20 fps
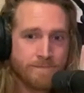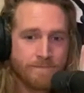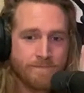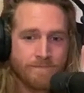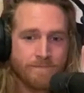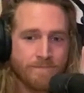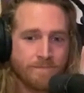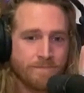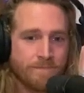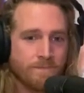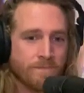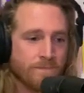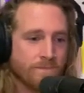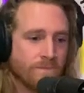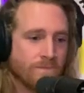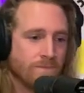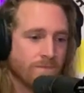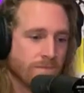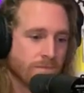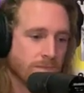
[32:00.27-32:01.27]

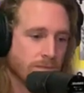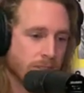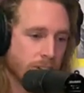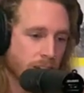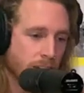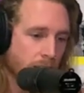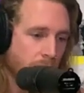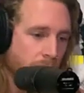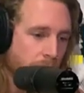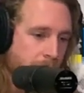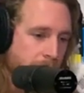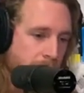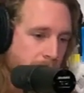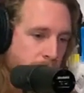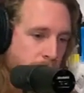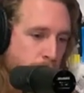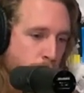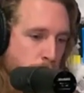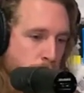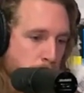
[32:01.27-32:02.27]

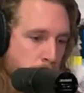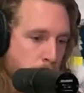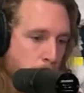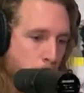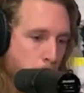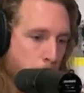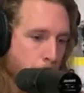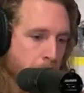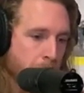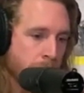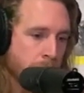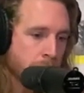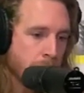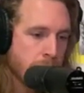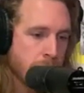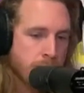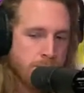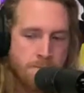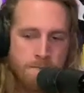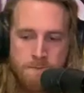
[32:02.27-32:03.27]

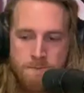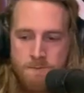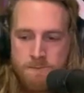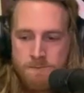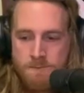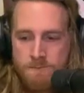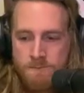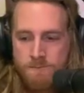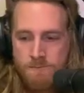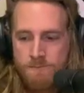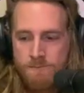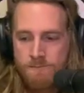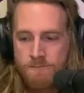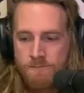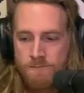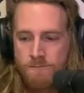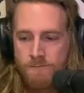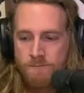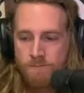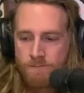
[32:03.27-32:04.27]

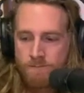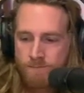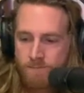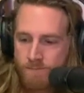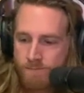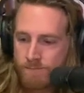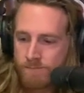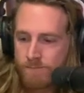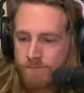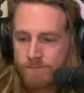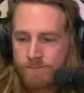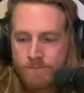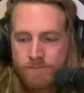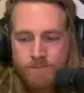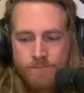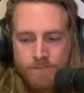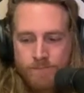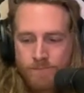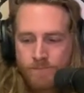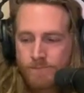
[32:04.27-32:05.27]

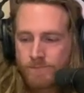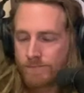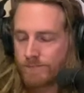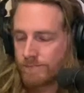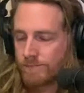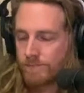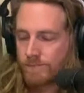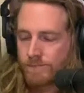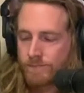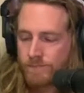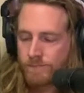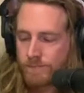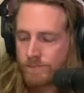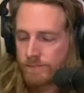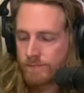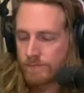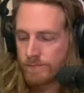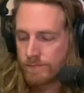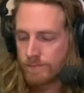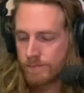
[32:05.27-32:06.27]

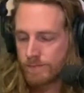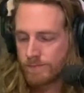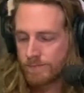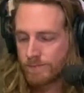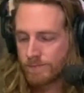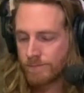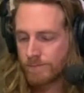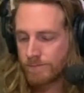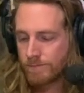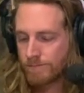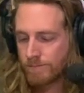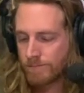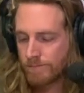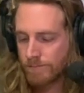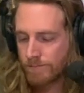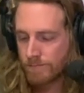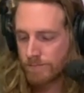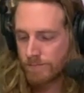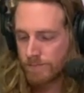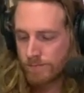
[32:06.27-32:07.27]

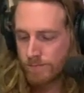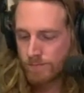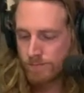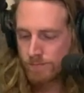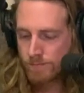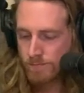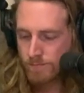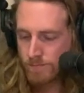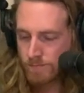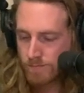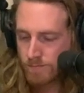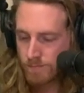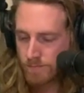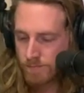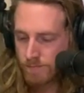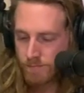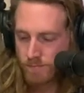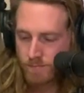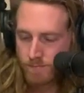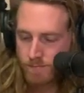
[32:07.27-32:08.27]
No words are spoken by the person on screen.